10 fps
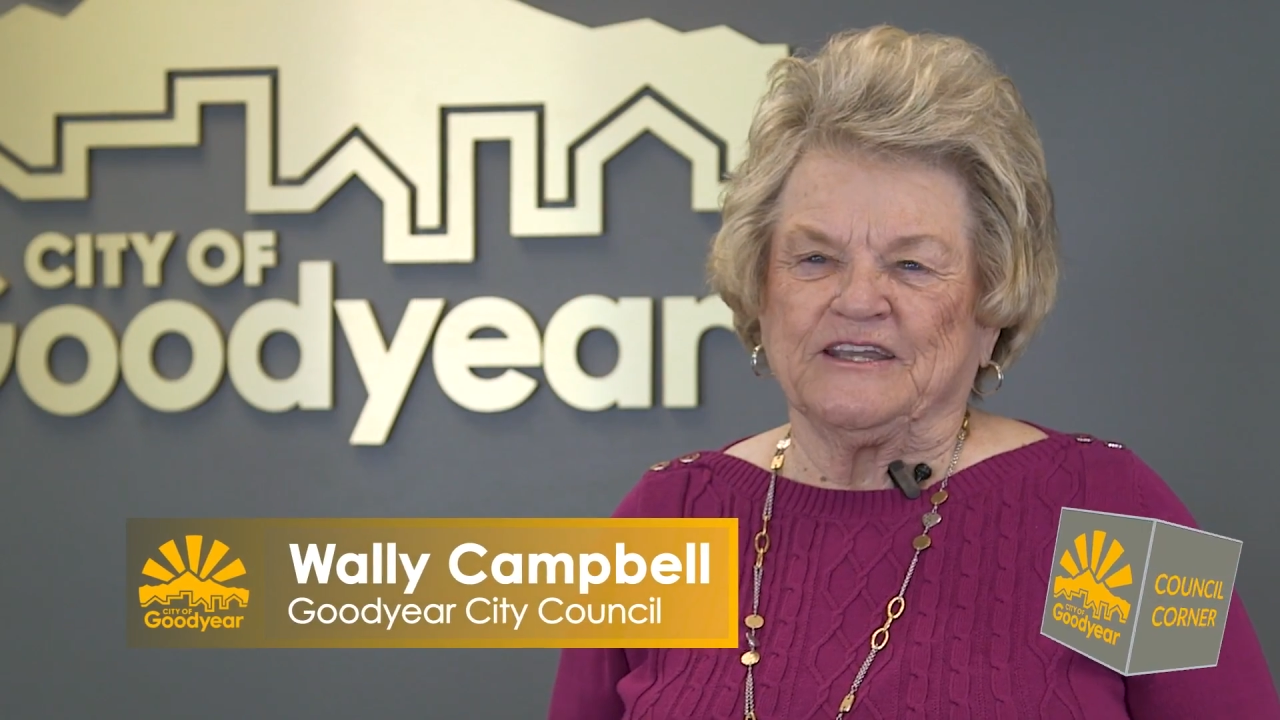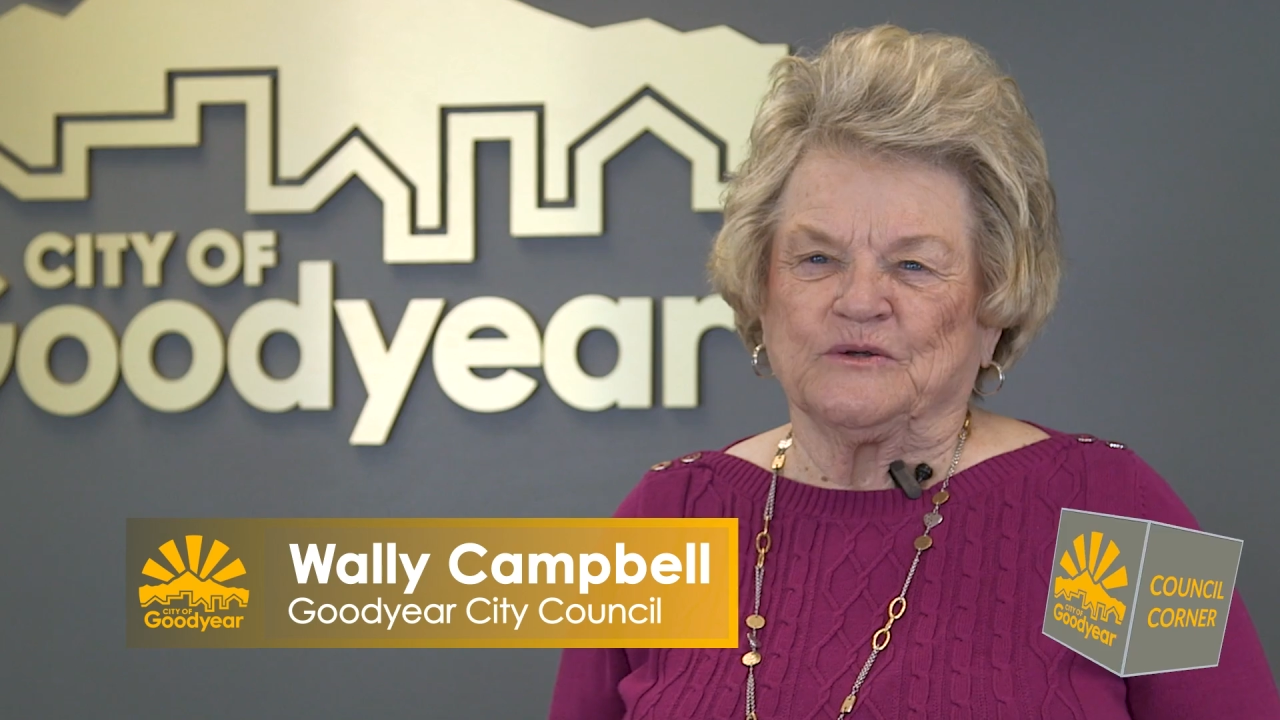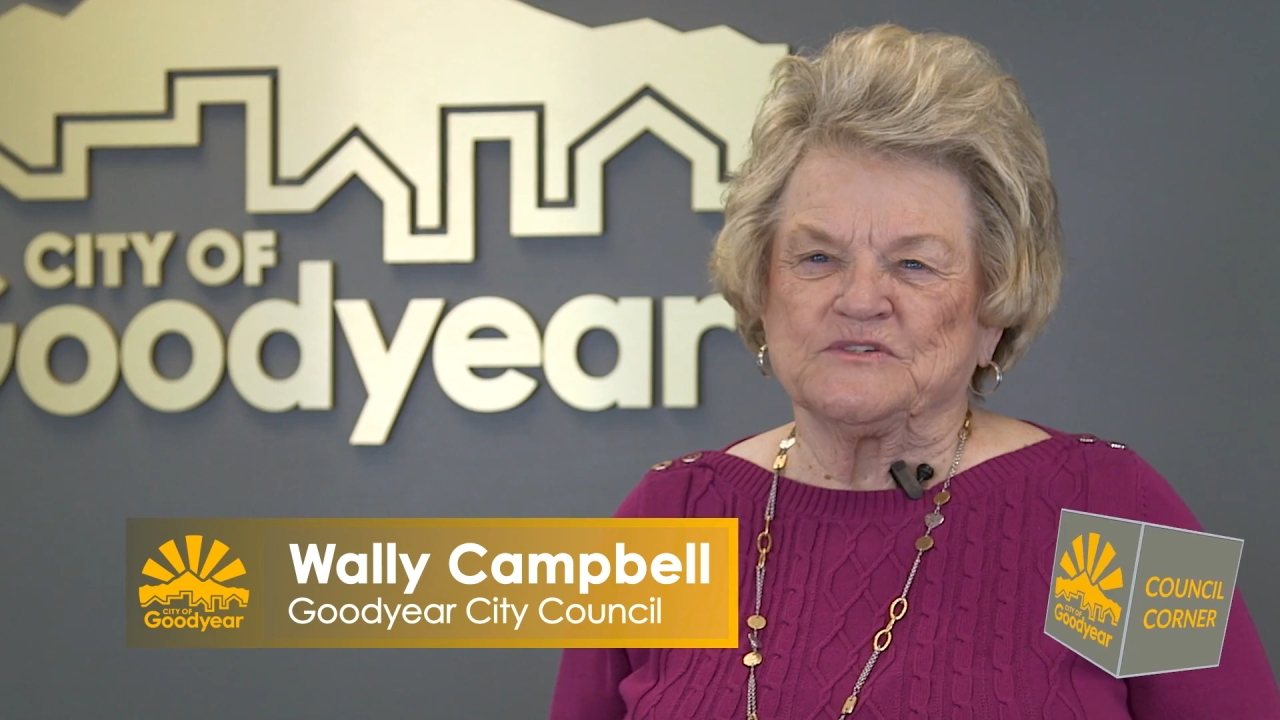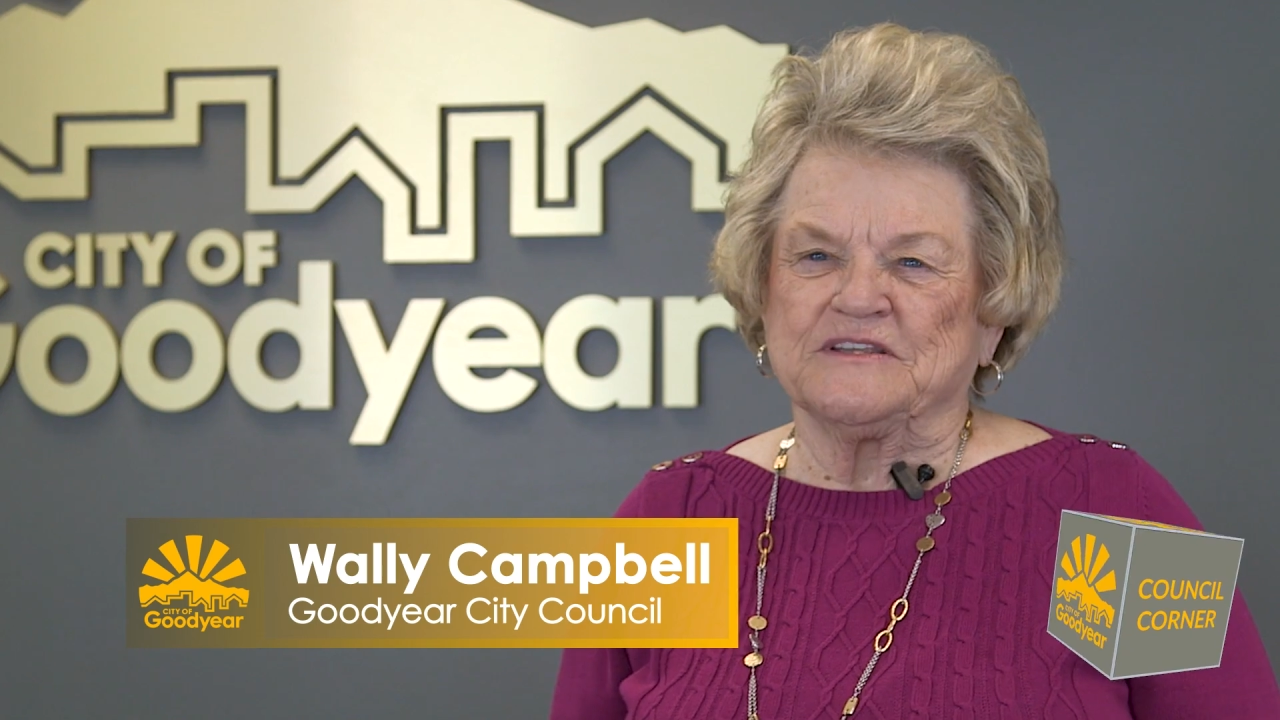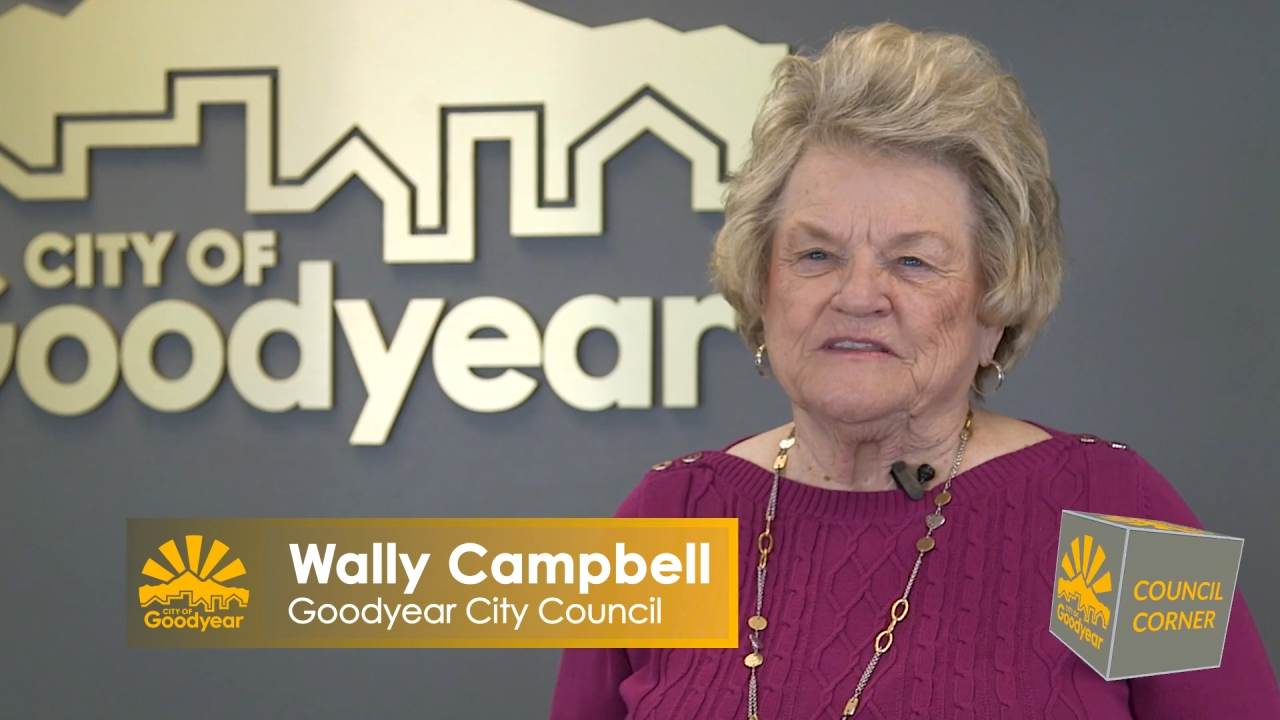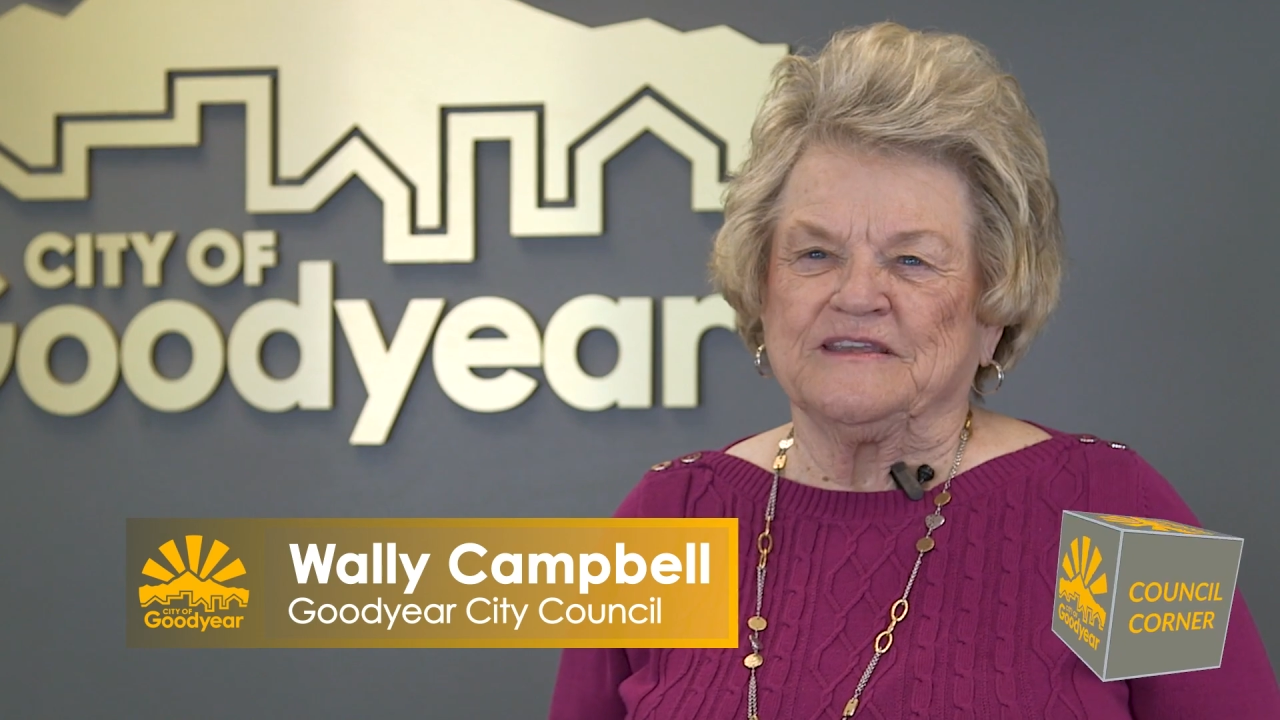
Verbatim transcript: years and